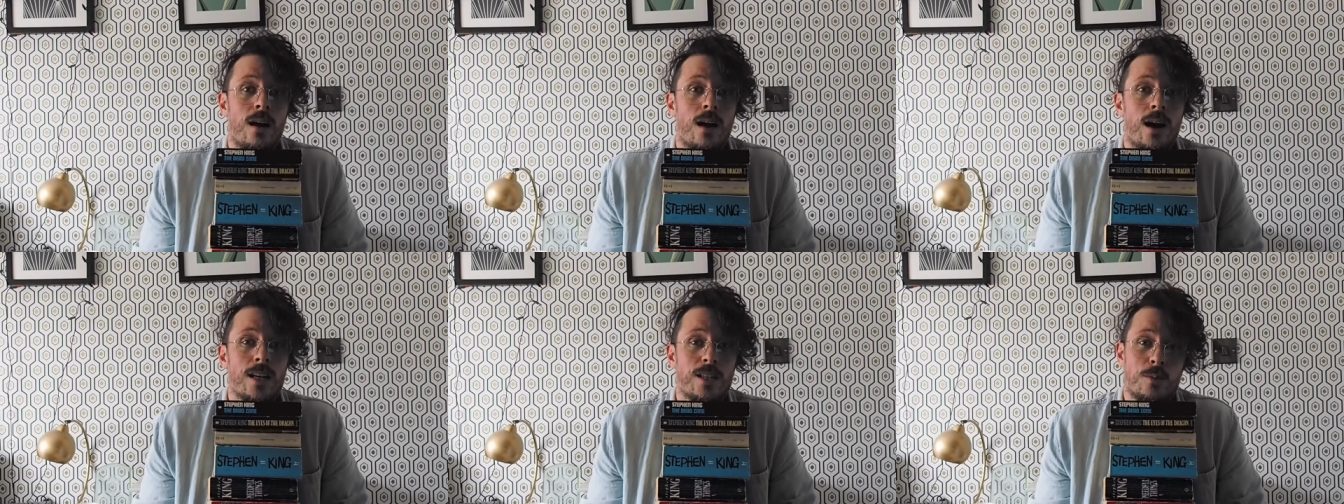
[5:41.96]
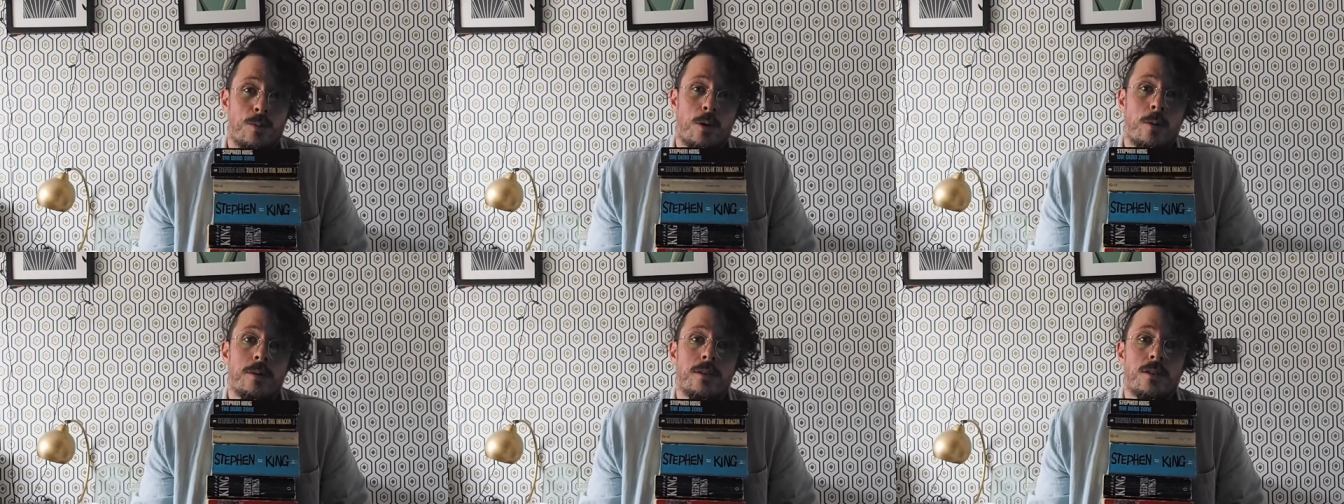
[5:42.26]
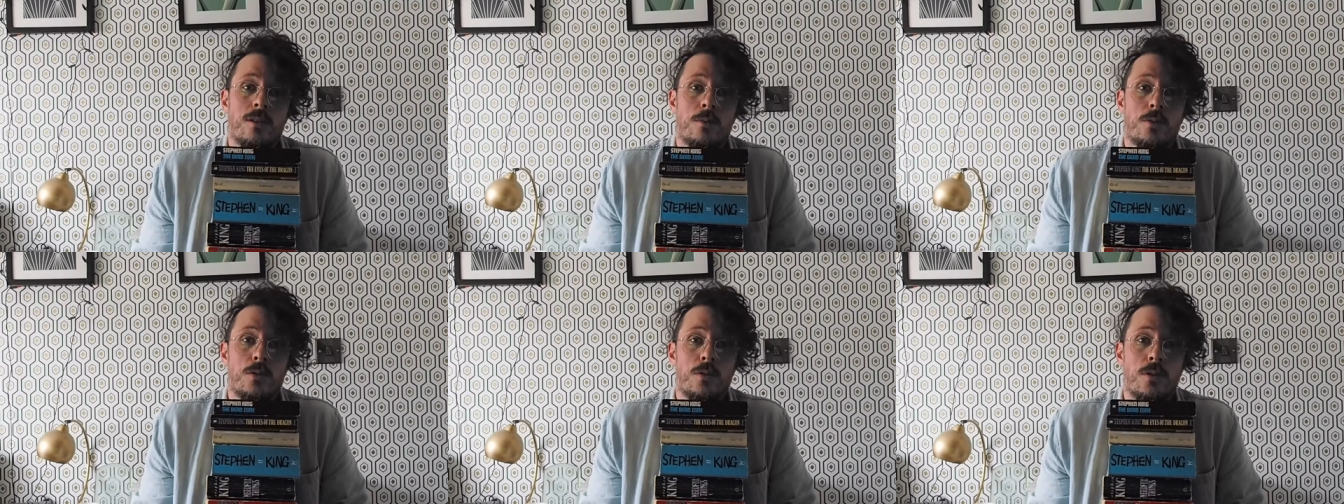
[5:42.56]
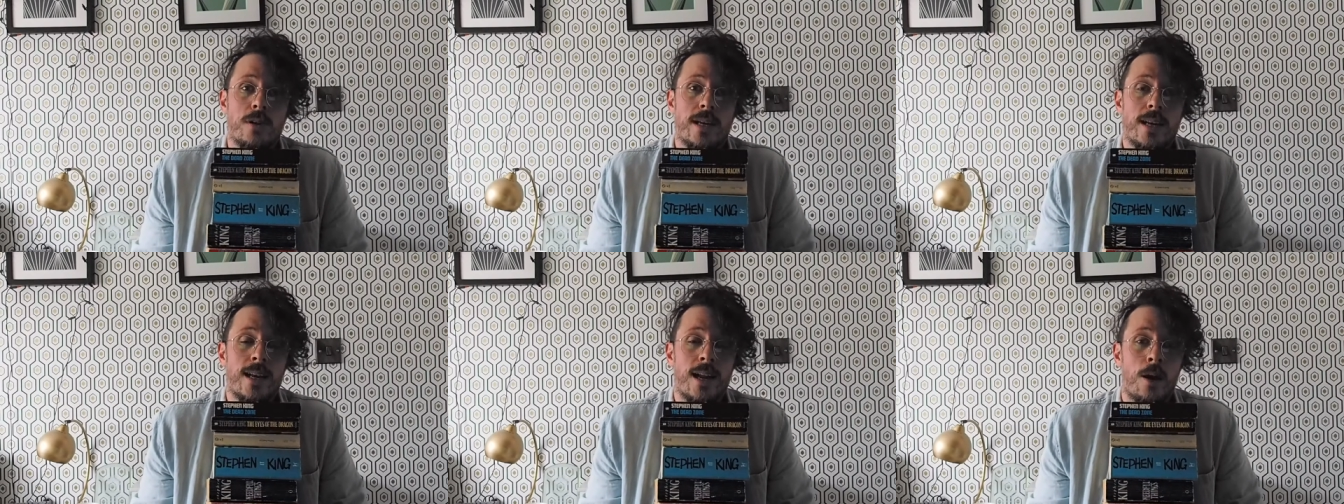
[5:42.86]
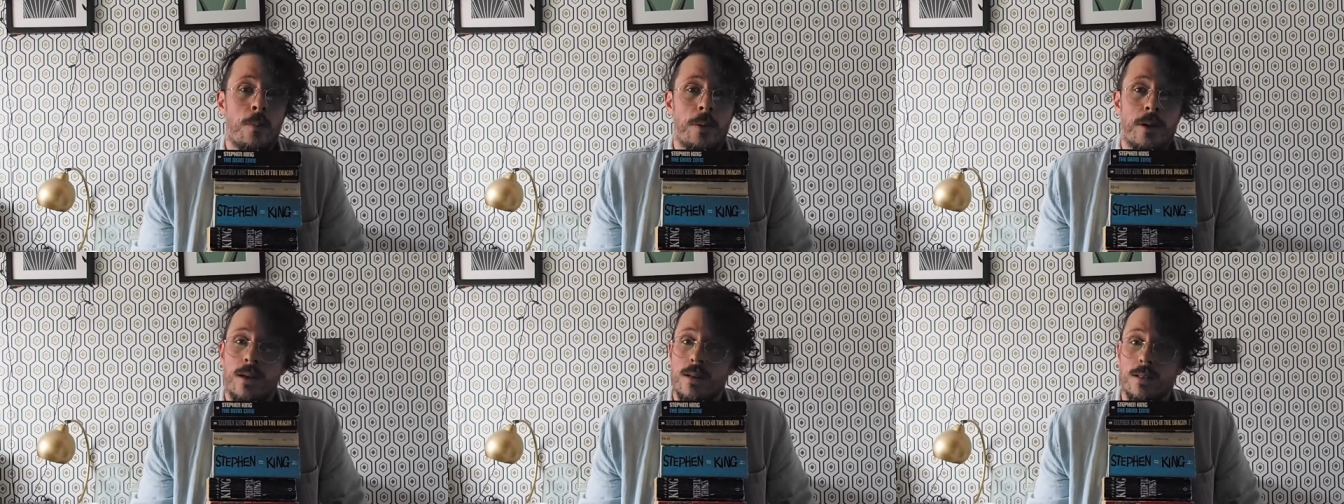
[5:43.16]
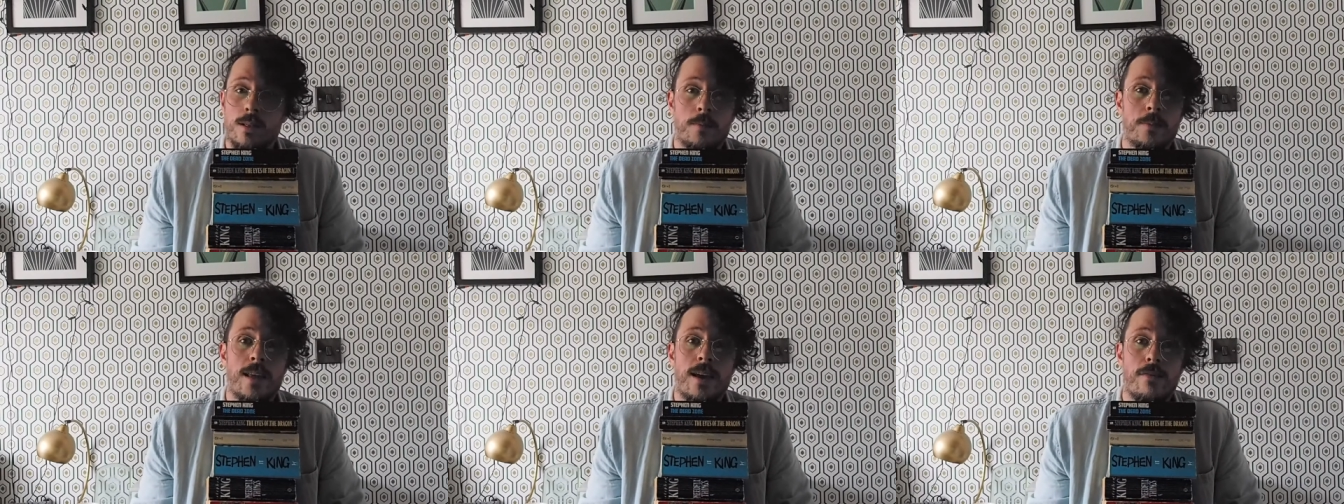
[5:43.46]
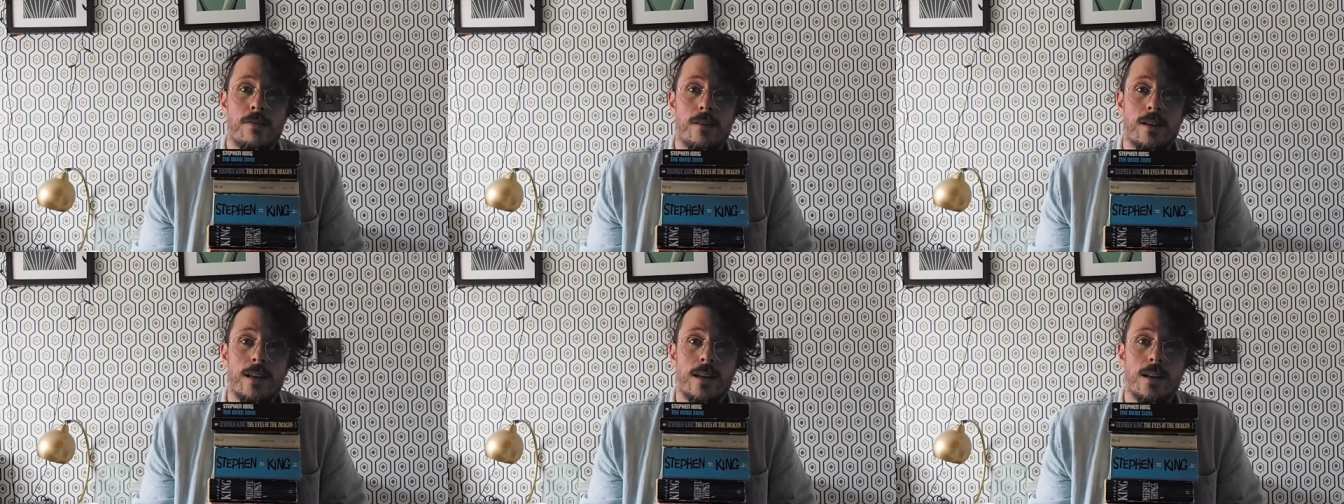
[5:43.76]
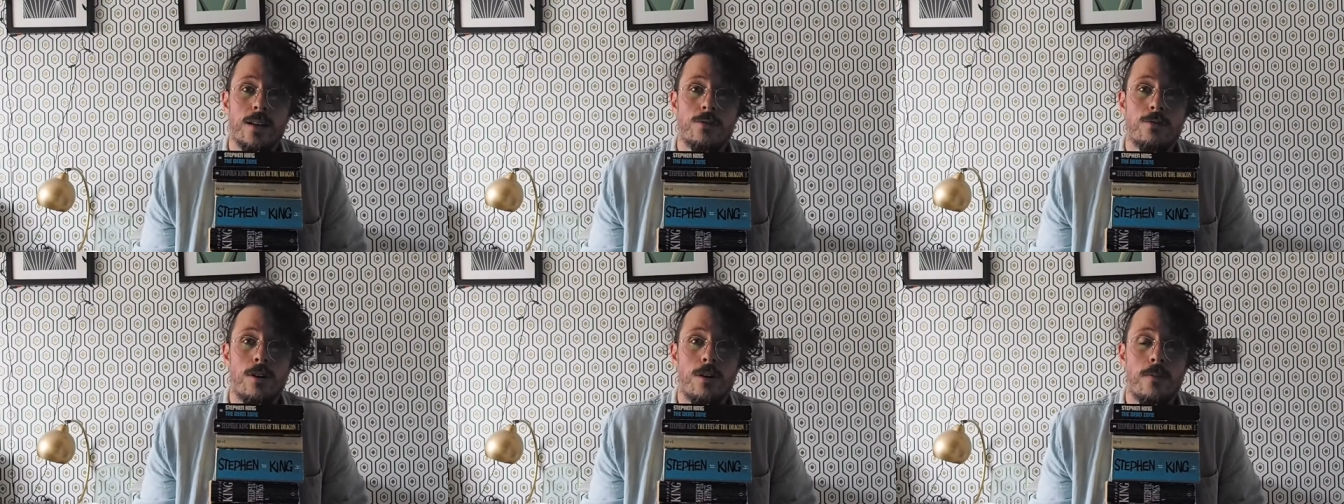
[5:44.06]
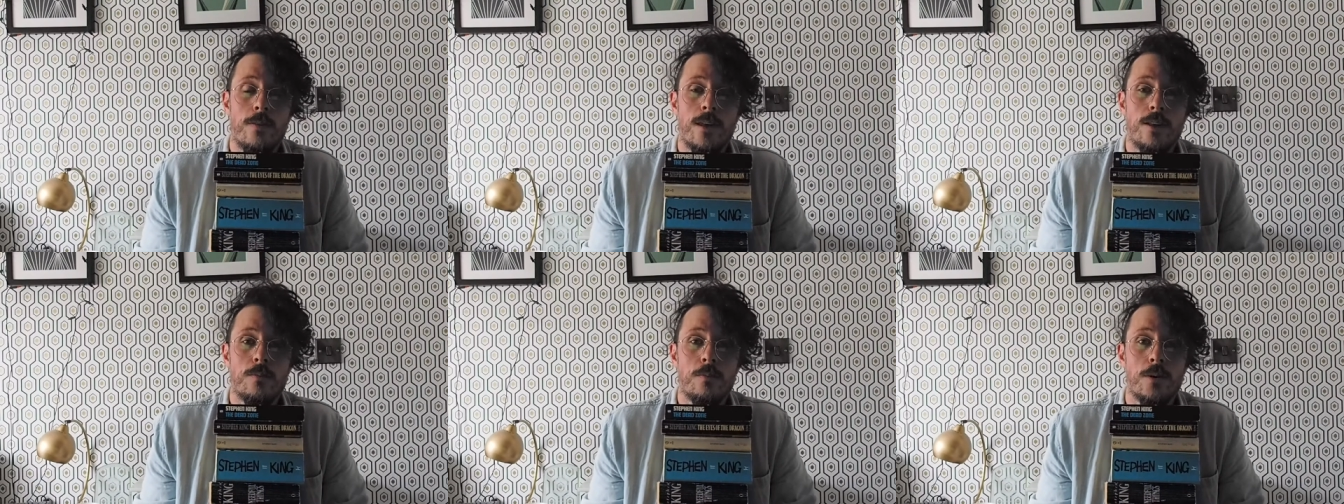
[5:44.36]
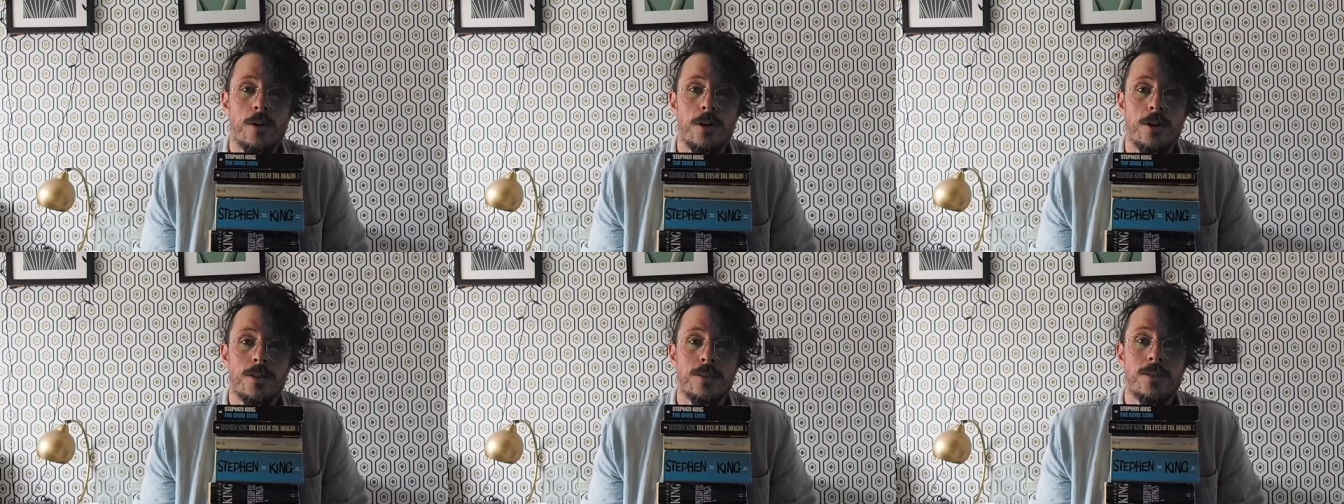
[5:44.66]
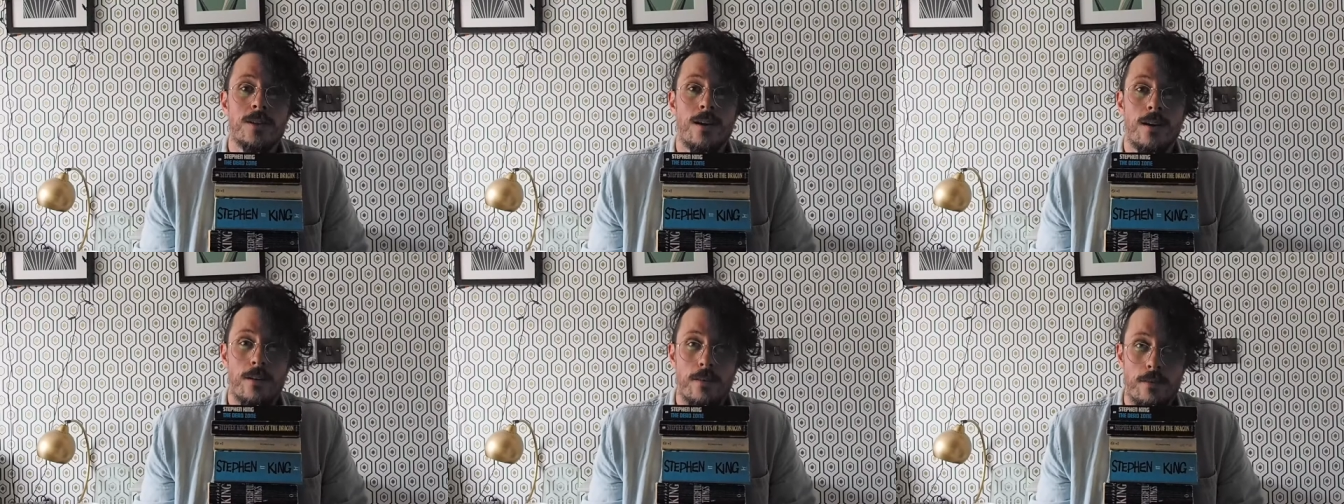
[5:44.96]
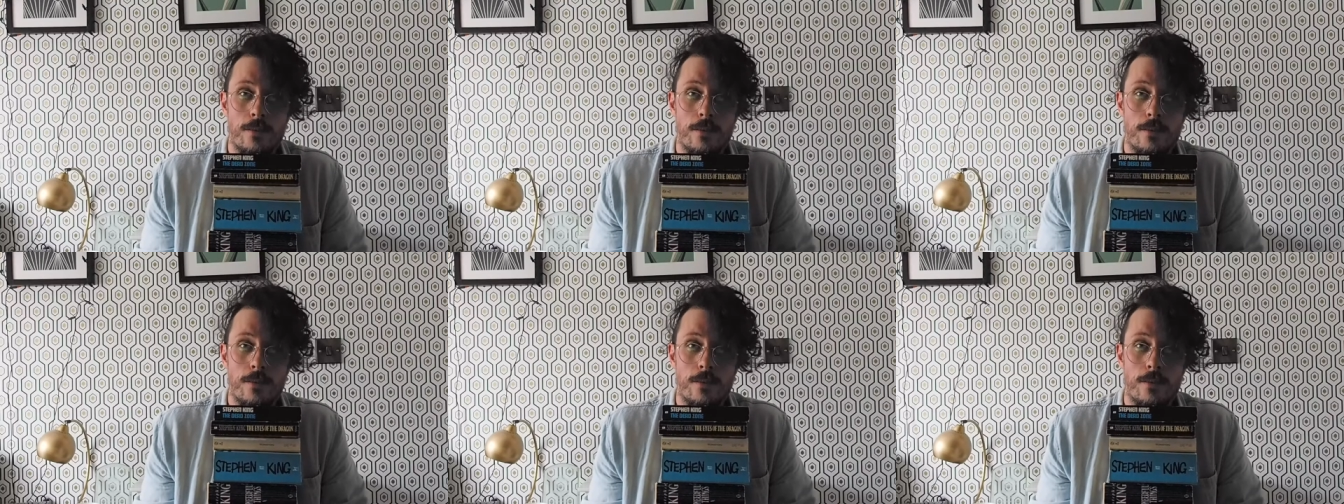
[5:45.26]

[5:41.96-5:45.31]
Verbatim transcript: I should probably stop talking now because I'm definitely going to drop these books.